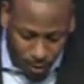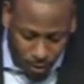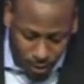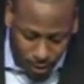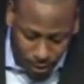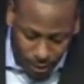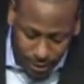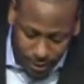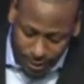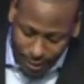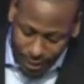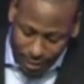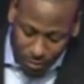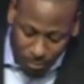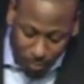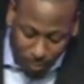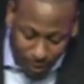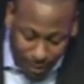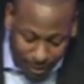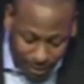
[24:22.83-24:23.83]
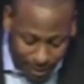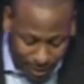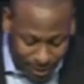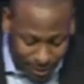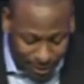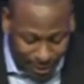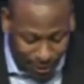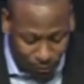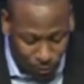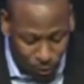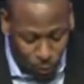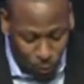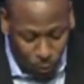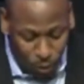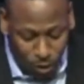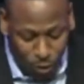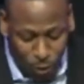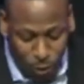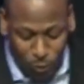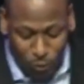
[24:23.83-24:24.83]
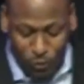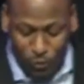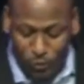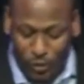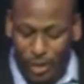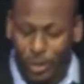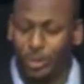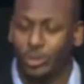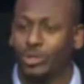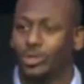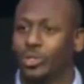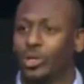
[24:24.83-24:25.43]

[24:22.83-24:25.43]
He says, blessed is everyone who fears